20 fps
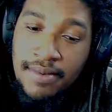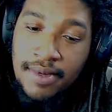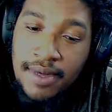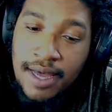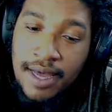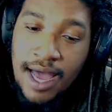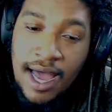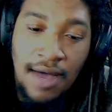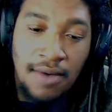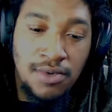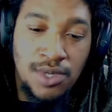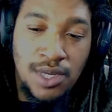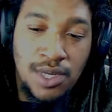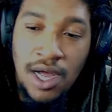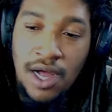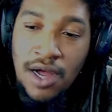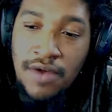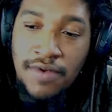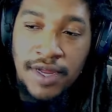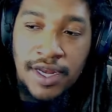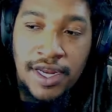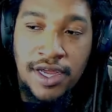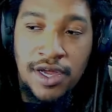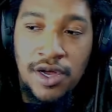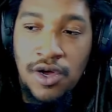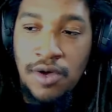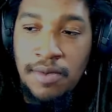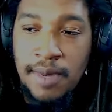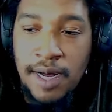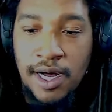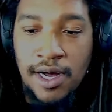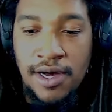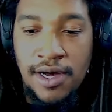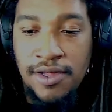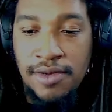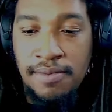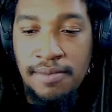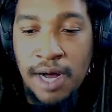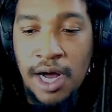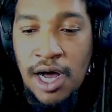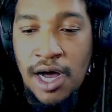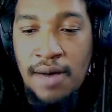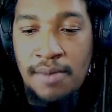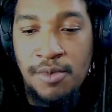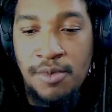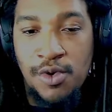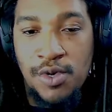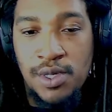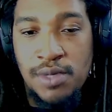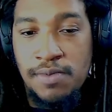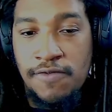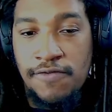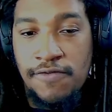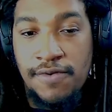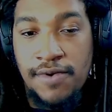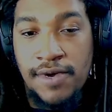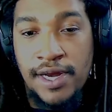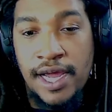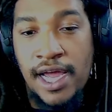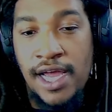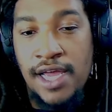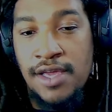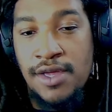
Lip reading: I was already on my other mob movies before that,